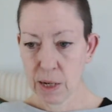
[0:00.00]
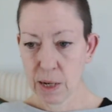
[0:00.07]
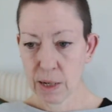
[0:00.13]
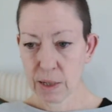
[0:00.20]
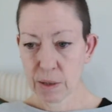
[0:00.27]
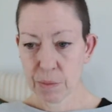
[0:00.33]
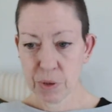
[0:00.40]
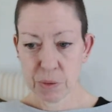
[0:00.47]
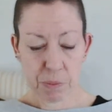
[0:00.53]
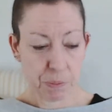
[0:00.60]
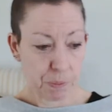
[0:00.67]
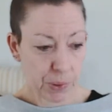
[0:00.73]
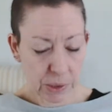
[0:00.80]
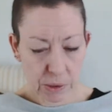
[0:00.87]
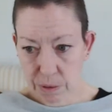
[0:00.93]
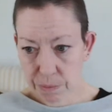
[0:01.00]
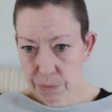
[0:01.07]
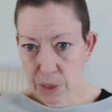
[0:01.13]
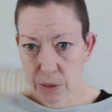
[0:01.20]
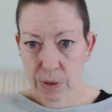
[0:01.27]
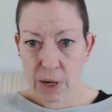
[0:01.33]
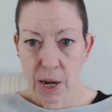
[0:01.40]
Good morning, Bills and
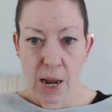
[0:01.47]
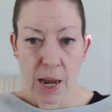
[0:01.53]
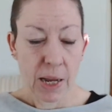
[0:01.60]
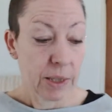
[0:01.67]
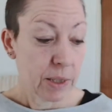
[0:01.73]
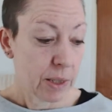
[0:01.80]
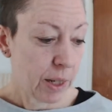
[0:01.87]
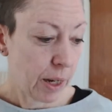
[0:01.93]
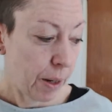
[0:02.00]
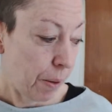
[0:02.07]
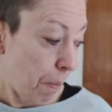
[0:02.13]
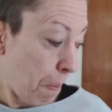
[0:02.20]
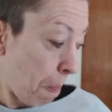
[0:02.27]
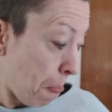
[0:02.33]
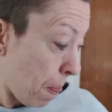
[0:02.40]
Moon. So,